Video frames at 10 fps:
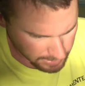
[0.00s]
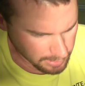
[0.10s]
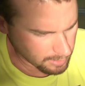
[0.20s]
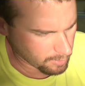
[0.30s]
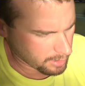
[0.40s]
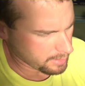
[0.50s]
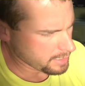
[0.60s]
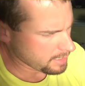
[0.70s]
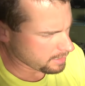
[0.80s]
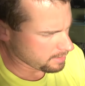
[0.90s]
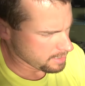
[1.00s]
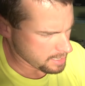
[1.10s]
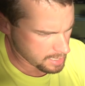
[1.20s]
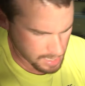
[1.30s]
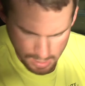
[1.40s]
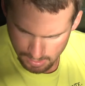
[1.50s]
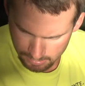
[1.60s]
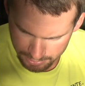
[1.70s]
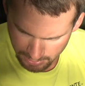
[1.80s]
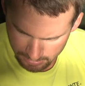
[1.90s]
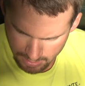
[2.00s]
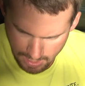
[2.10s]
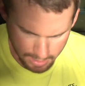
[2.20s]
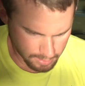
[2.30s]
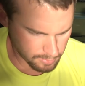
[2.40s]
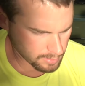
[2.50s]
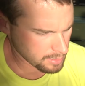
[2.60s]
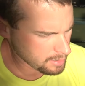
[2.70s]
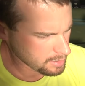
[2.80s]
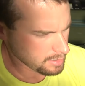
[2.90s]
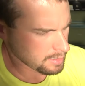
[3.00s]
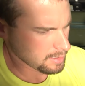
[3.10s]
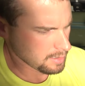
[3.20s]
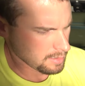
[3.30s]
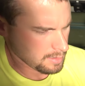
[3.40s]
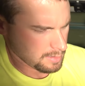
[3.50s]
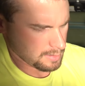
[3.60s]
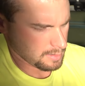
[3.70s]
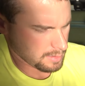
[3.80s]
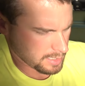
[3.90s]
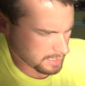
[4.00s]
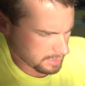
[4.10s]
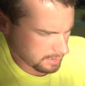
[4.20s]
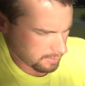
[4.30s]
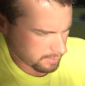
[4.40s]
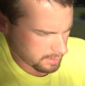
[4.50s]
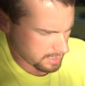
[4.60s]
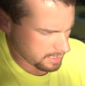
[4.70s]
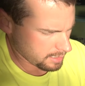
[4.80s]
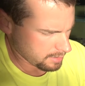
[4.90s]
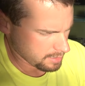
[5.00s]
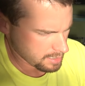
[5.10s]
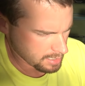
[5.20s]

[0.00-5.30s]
can go on there. Check that out. That can go in there.